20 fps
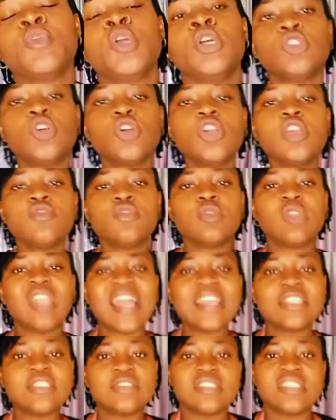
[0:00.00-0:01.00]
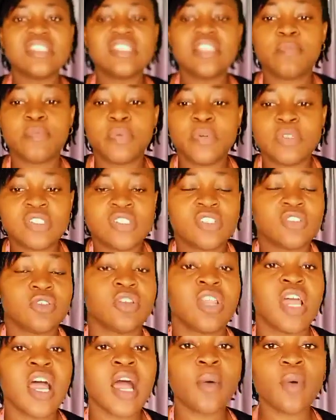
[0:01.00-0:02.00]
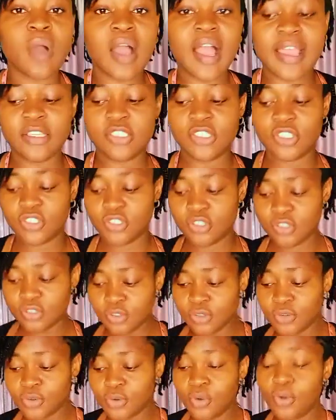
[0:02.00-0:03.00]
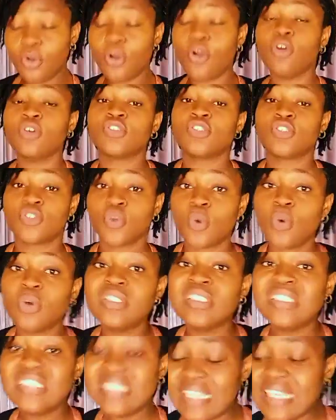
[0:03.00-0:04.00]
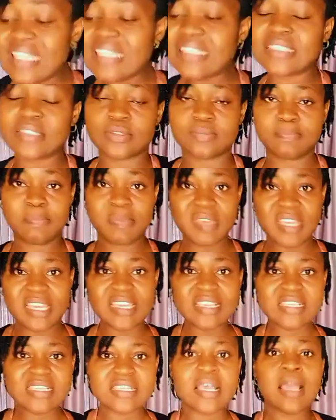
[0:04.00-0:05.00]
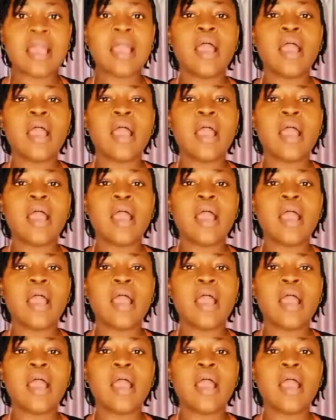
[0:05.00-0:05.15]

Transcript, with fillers: So if you like to see the process on how I sew or sew this piece,